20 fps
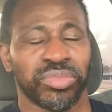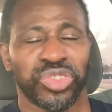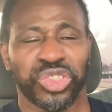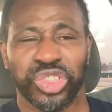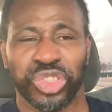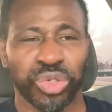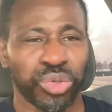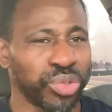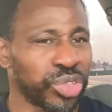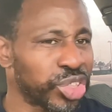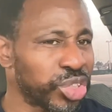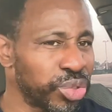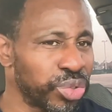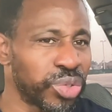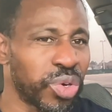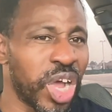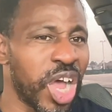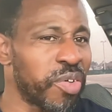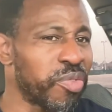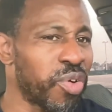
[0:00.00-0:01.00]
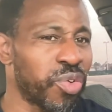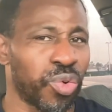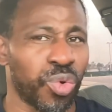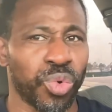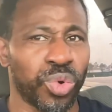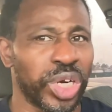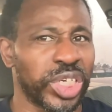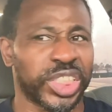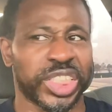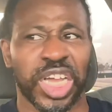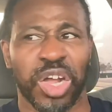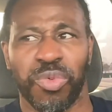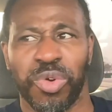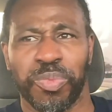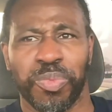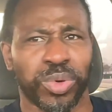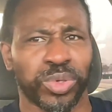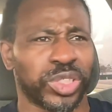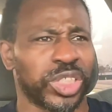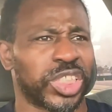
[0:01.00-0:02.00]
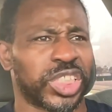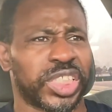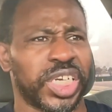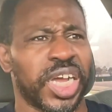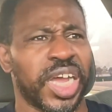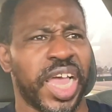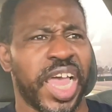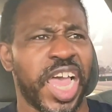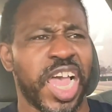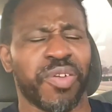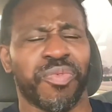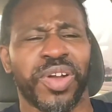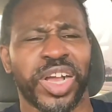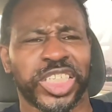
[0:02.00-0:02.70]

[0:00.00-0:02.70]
YouTube don't have a rule that said we're supposed to share every